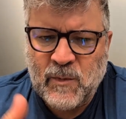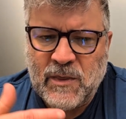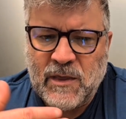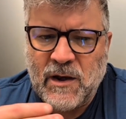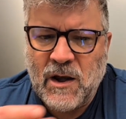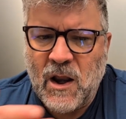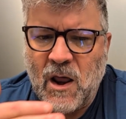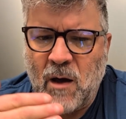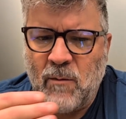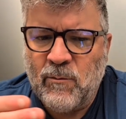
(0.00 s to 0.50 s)
the
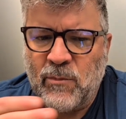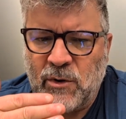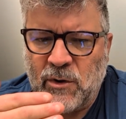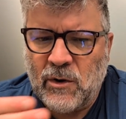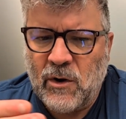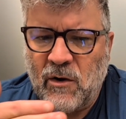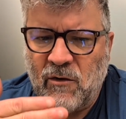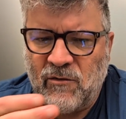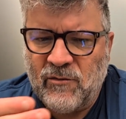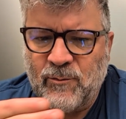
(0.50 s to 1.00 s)

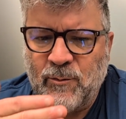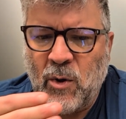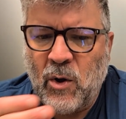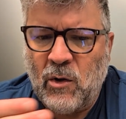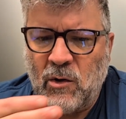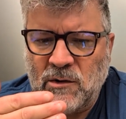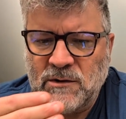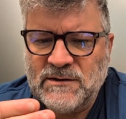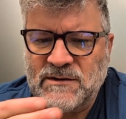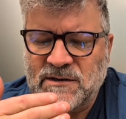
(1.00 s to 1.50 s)
number of
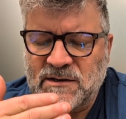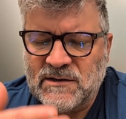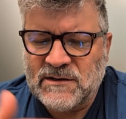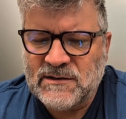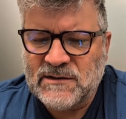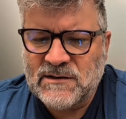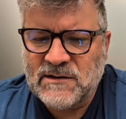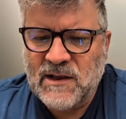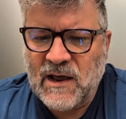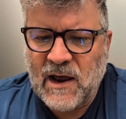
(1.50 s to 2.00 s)

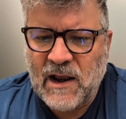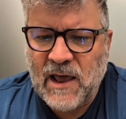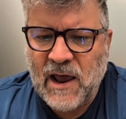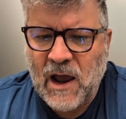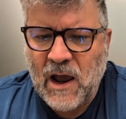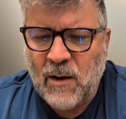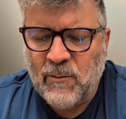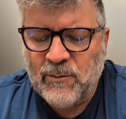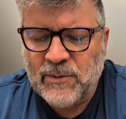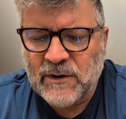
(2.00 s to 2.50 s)
pulses that
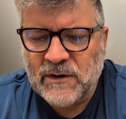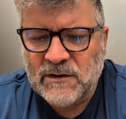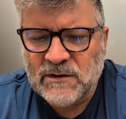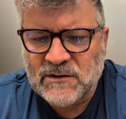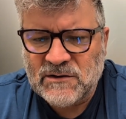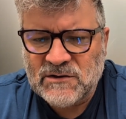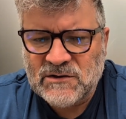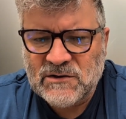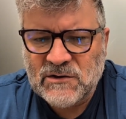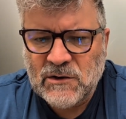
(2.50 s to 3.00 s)

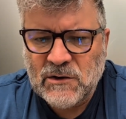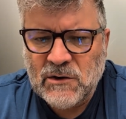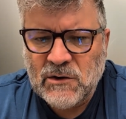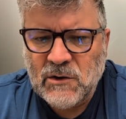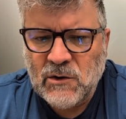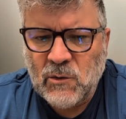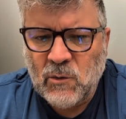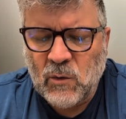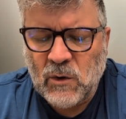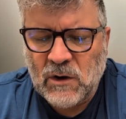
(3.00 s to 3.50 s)
happens
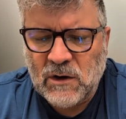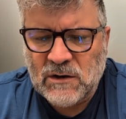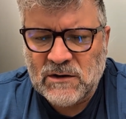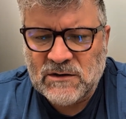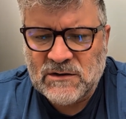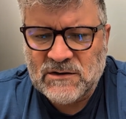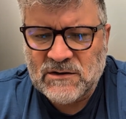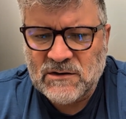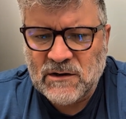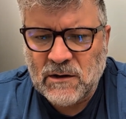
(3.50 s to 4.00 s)

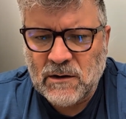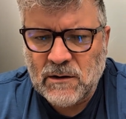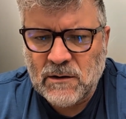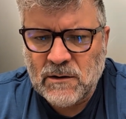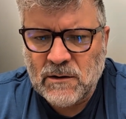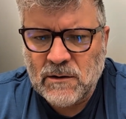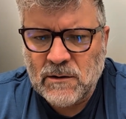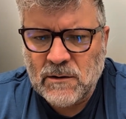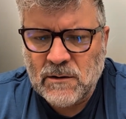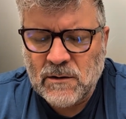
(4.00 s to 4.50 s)
was
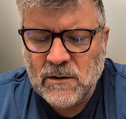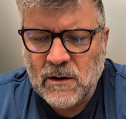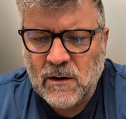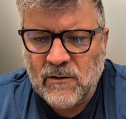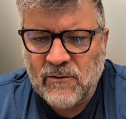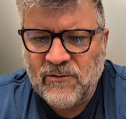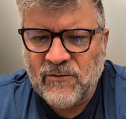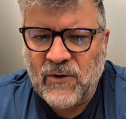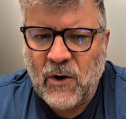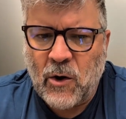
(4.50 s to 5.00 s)

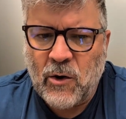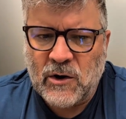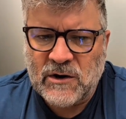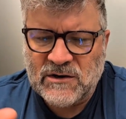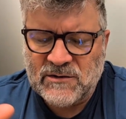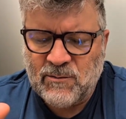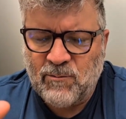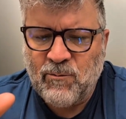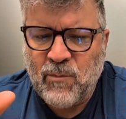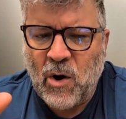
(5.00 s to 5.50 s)
far
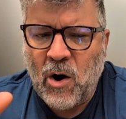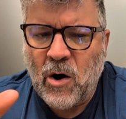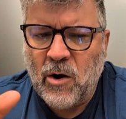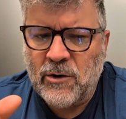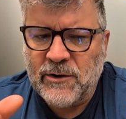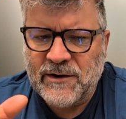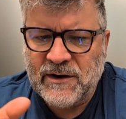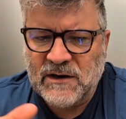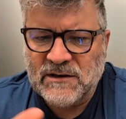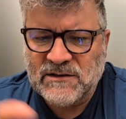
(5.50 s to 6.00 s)

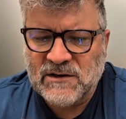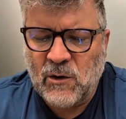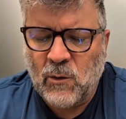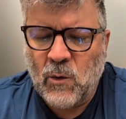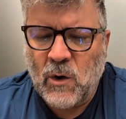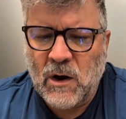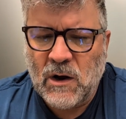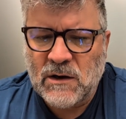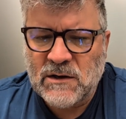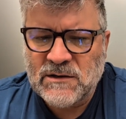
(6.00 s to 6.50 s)
apart as it
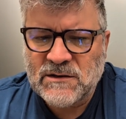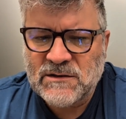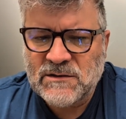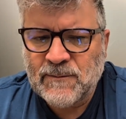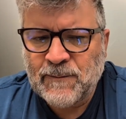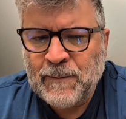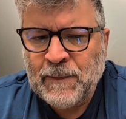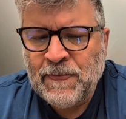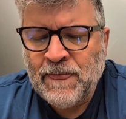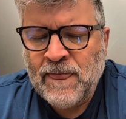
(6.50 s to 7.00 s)
was.
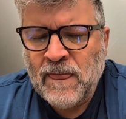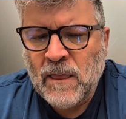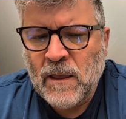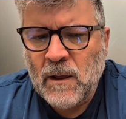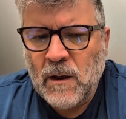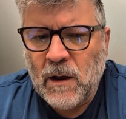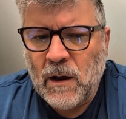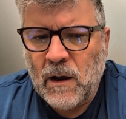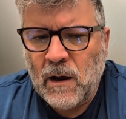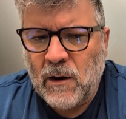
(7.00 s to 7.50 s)

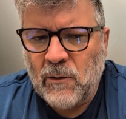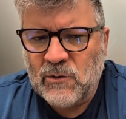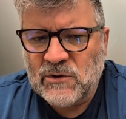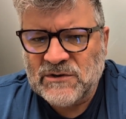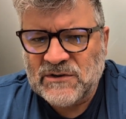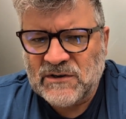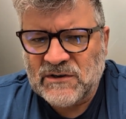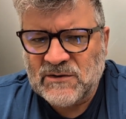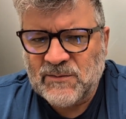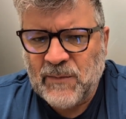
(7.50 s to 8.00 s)
I
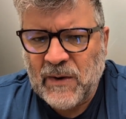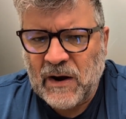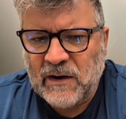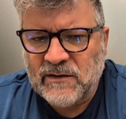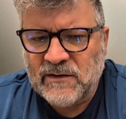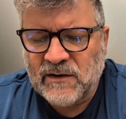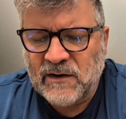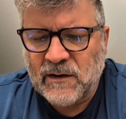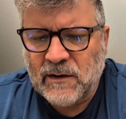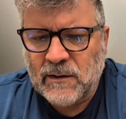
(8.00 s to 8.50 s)
was
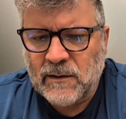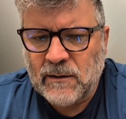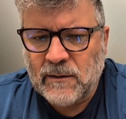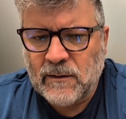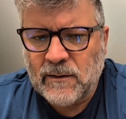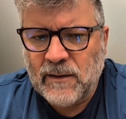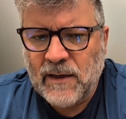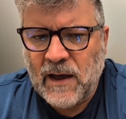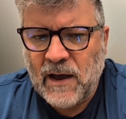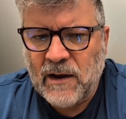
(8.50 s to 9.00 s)
expecting
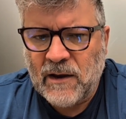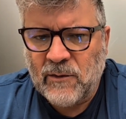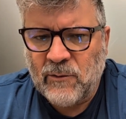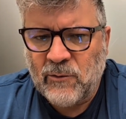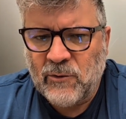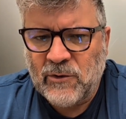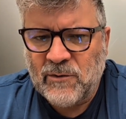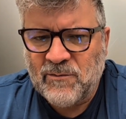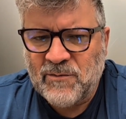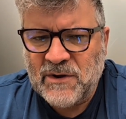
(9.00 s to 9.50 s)
that it
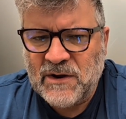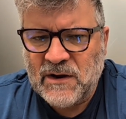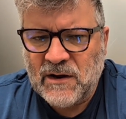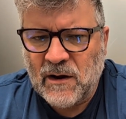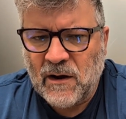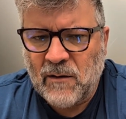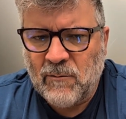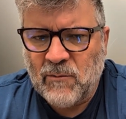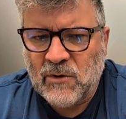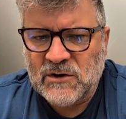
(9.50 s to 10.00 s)
would be
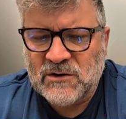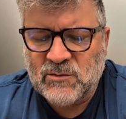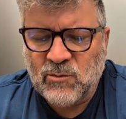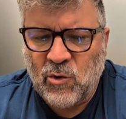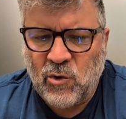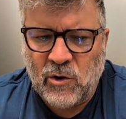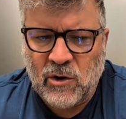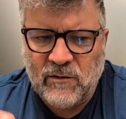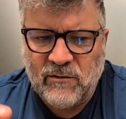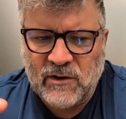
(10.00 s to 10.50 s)
much
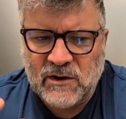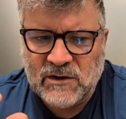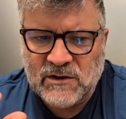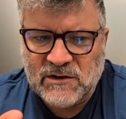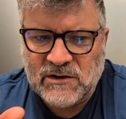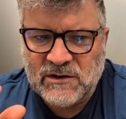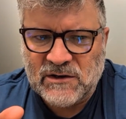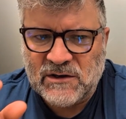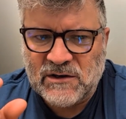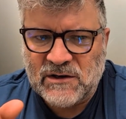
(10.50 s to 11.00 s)
more of a.
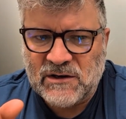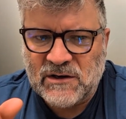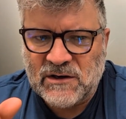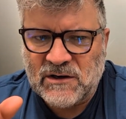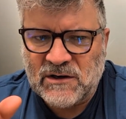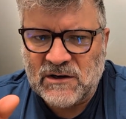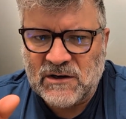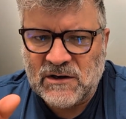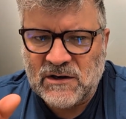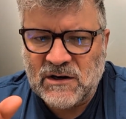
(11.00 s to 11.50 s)

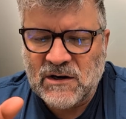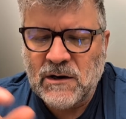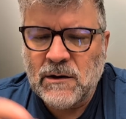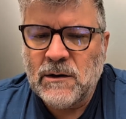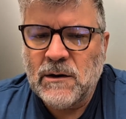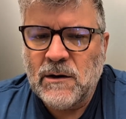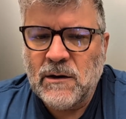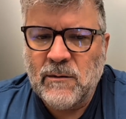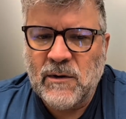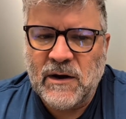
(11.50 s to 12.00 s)

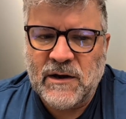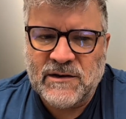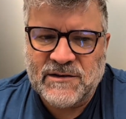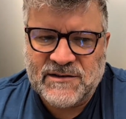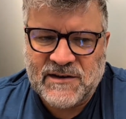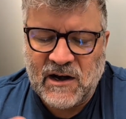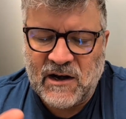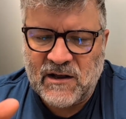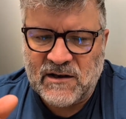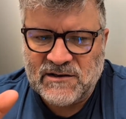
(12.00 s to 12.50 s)

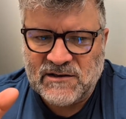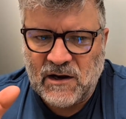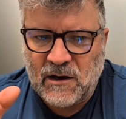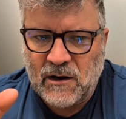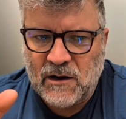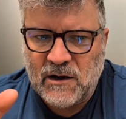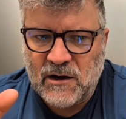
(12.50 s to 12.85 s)
Instead, it's